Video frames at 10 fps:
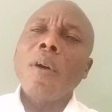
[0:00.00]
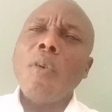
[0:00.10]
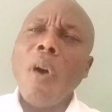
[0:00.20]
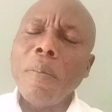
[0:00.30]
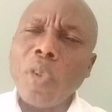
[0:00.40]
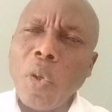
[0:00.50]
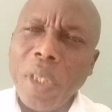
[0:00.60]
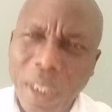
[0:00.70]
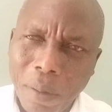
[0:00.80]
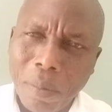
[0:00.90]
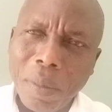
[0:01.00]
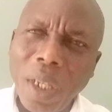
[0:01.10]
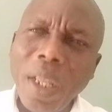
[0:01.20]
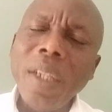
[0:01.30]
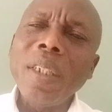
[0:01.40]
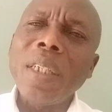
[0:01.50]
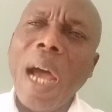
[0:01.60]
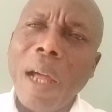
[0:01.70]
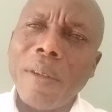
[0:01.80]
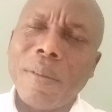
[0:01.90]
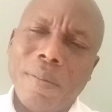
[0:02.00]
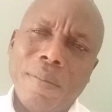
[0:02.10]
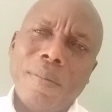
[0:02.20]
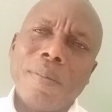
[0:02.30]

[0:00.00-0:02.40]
Come to him, lean down,